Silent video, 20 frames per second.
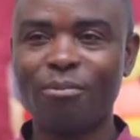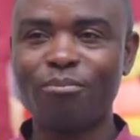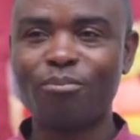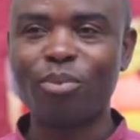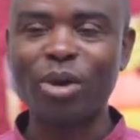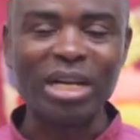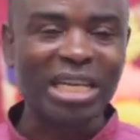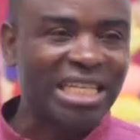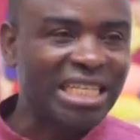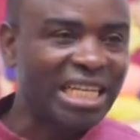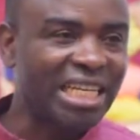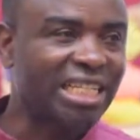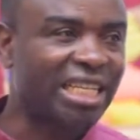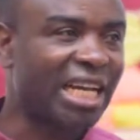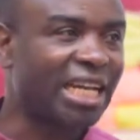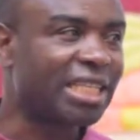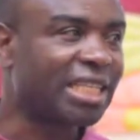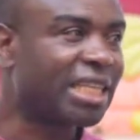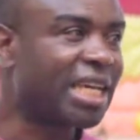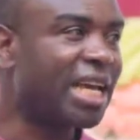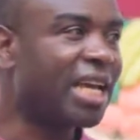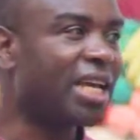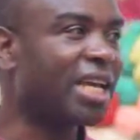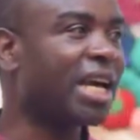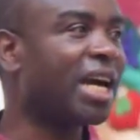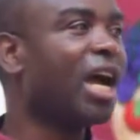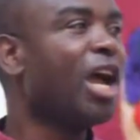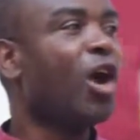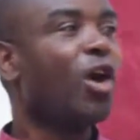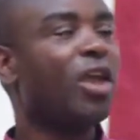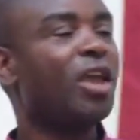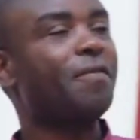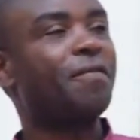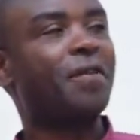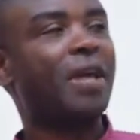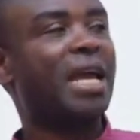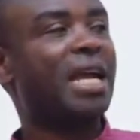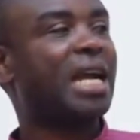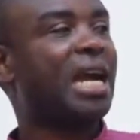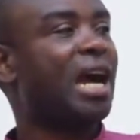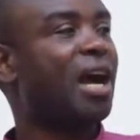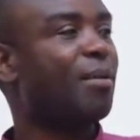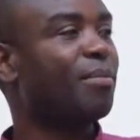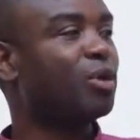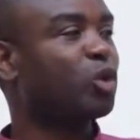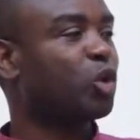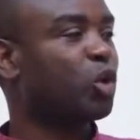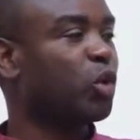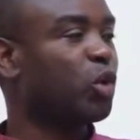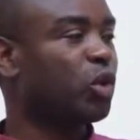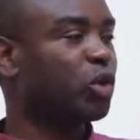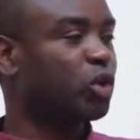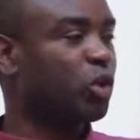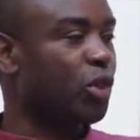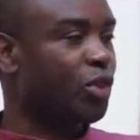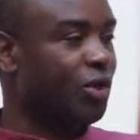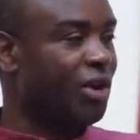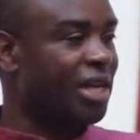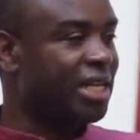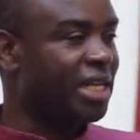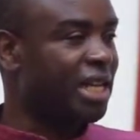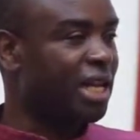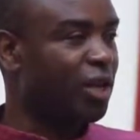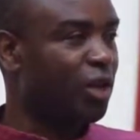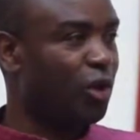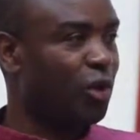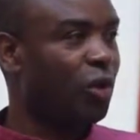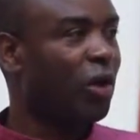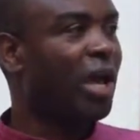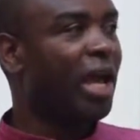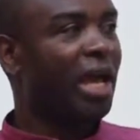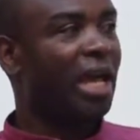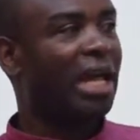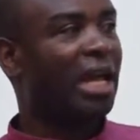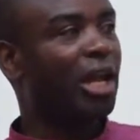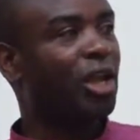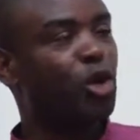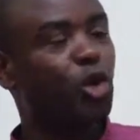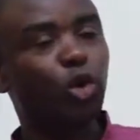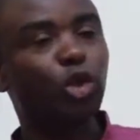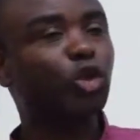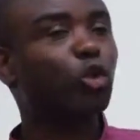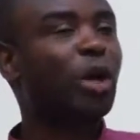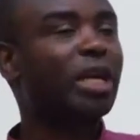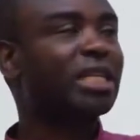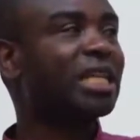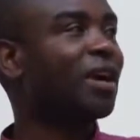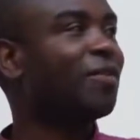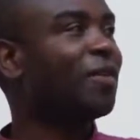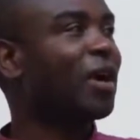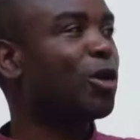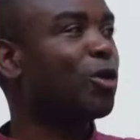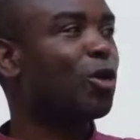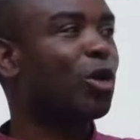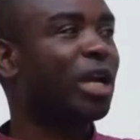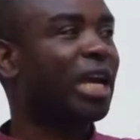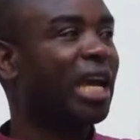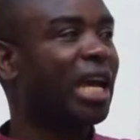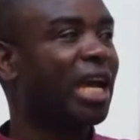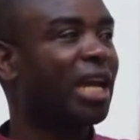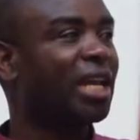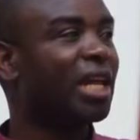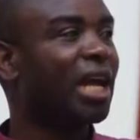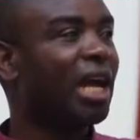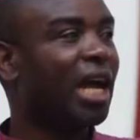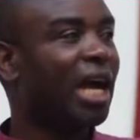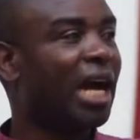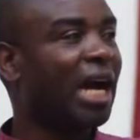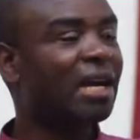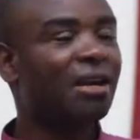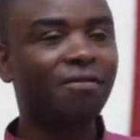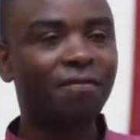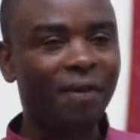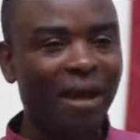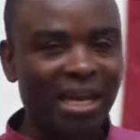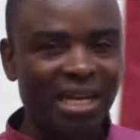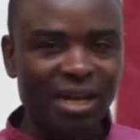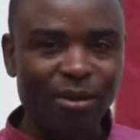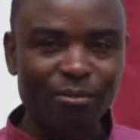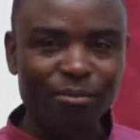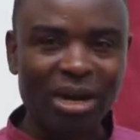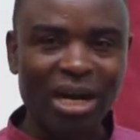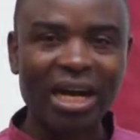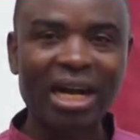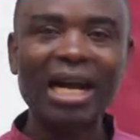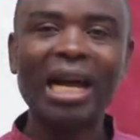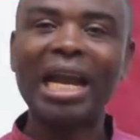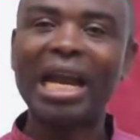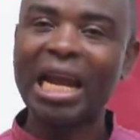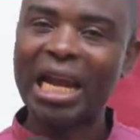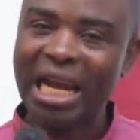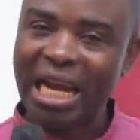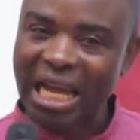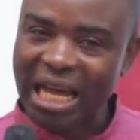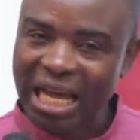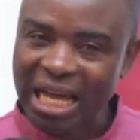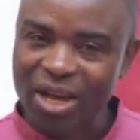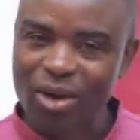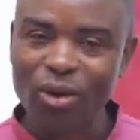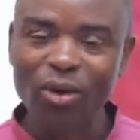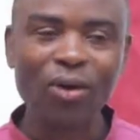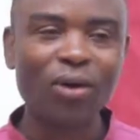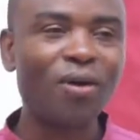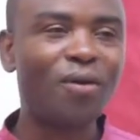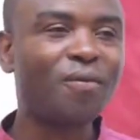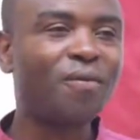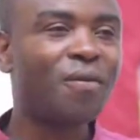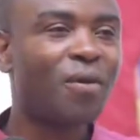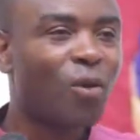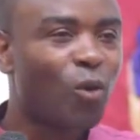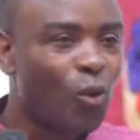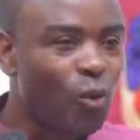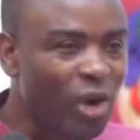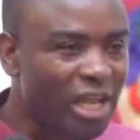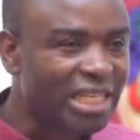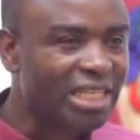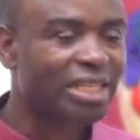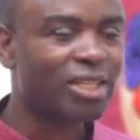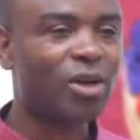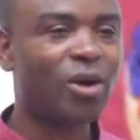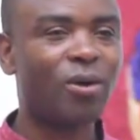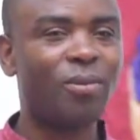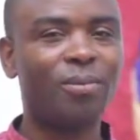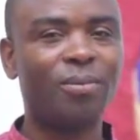Politicians saying, if they come to threaten you, use whatever you can and fight them back. Lack of wisdom.